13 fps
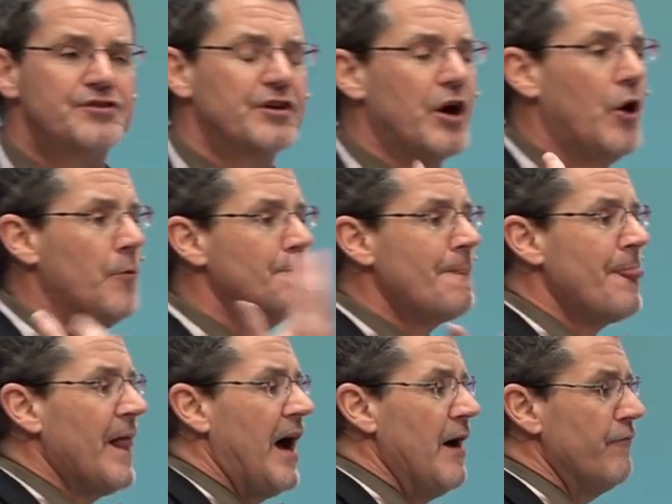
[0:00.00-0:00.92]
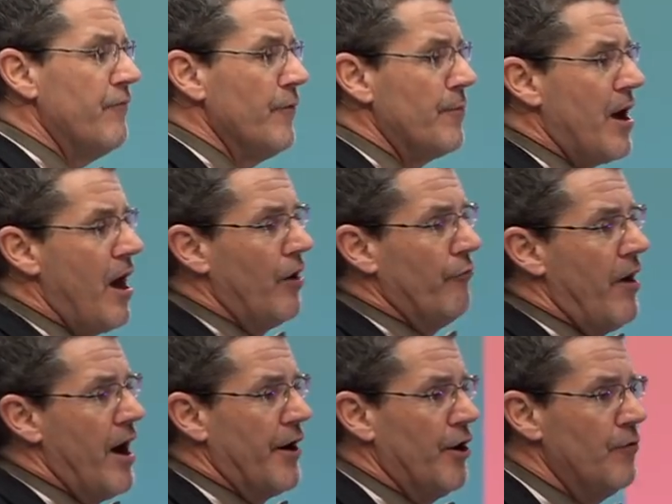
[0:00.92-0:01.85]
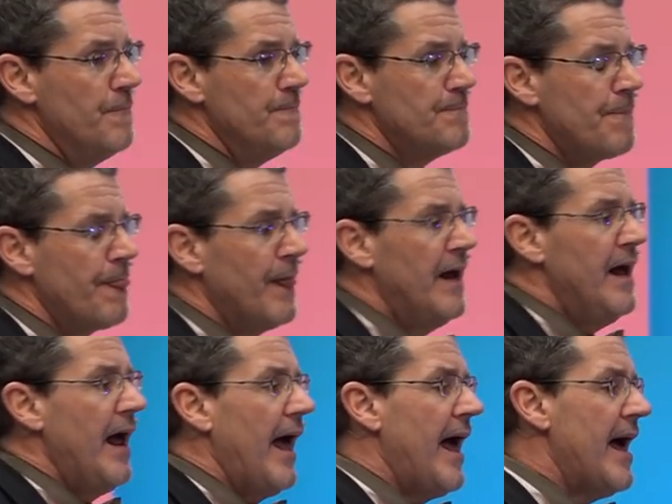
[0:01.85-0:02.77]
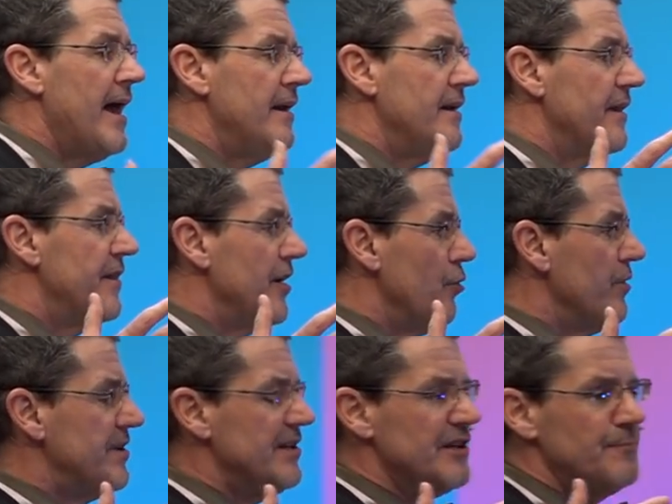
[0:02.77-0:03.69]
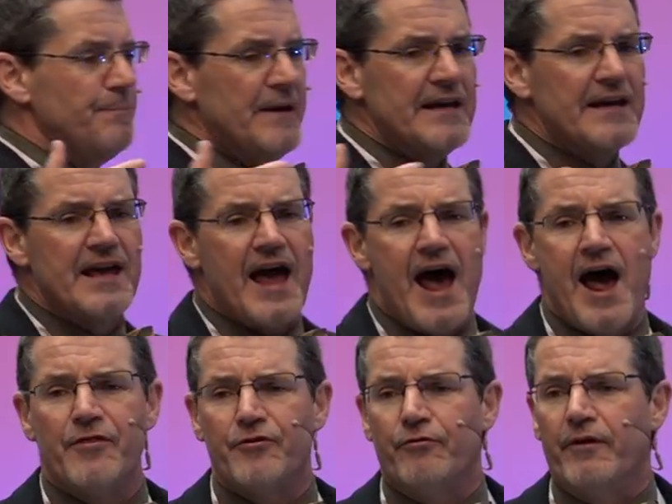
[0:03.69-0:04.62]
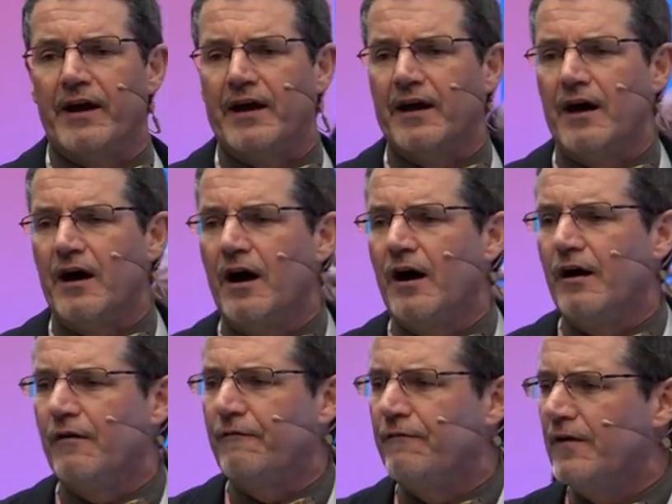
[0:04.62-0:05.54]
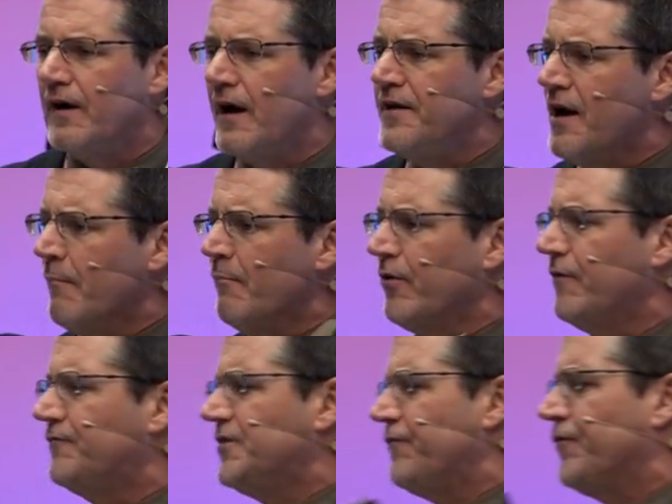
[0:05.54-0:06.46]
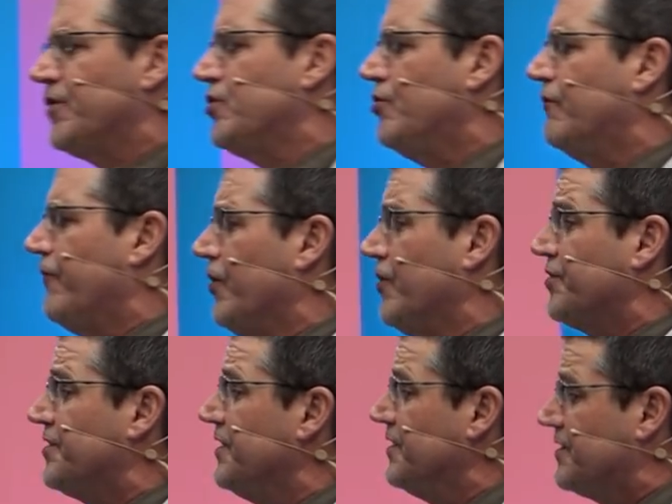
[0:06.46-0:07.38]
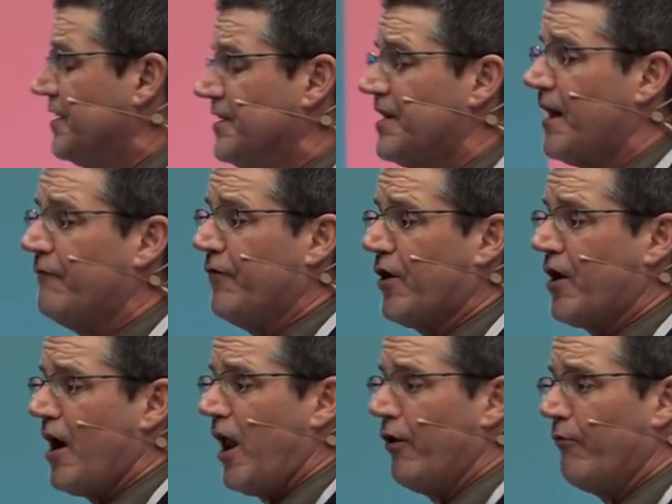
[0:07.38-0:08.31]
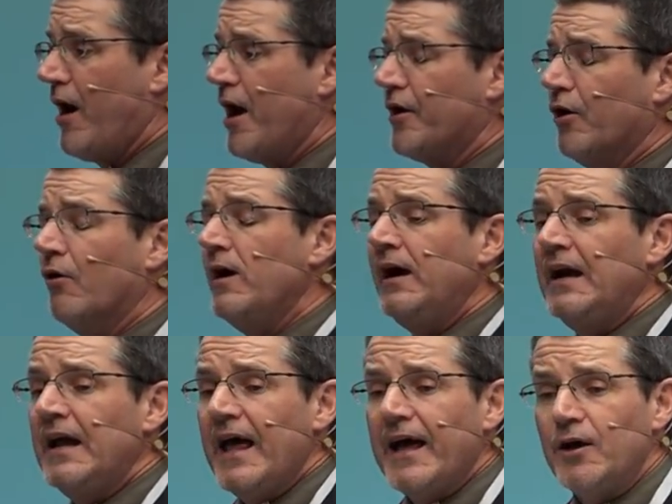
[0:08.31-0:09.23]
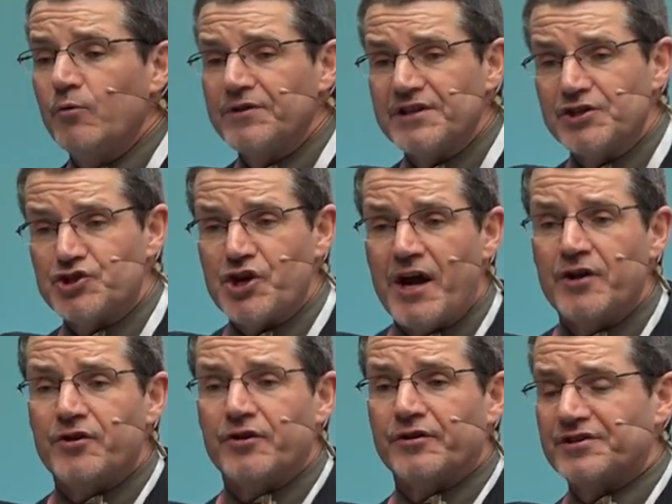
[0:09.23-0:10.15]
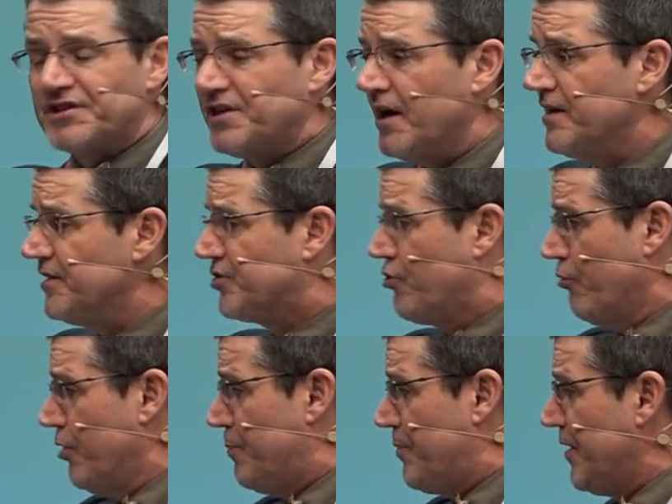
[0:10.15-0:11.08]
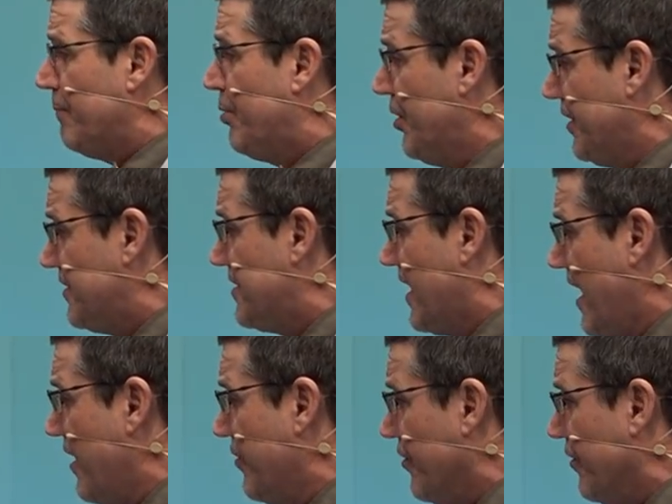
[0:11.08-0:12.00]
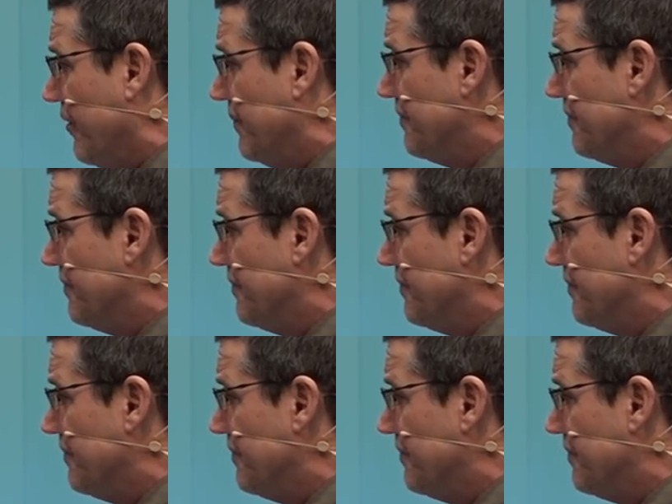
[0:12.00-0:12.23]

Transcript: ago, I'm from Colorado, and there was this big gathering of a number of different universities in Denver, Colorado. And it was a gender studies group that put it together.